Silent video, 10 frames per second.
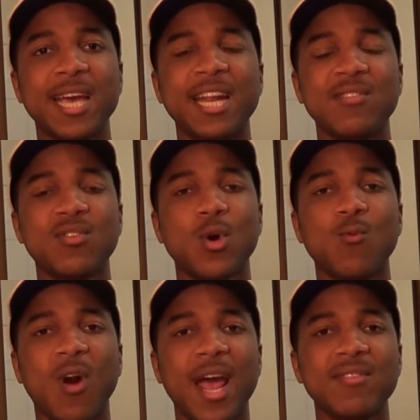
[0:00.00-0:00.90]
in its
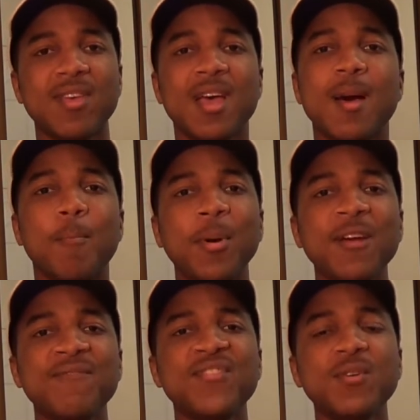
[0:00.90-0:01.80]
own right, but I
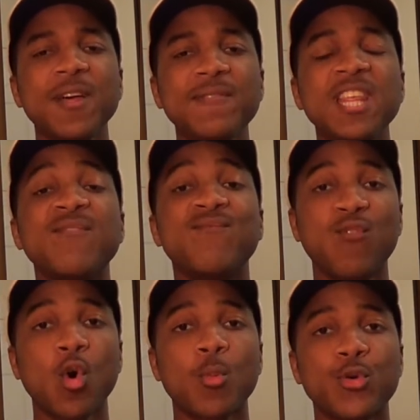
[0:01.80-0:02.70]
felt like the
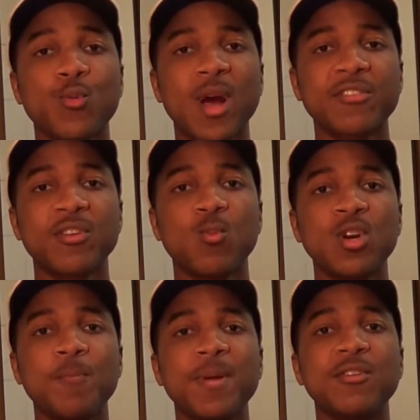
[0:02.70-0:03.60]
former direction
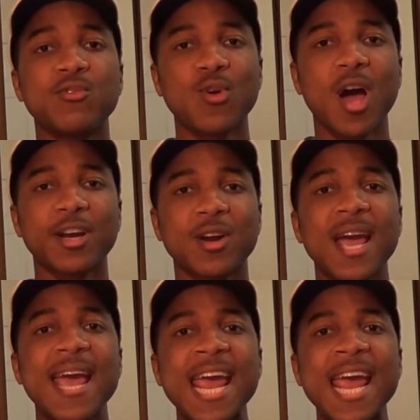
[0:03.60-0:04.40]
would have been stronger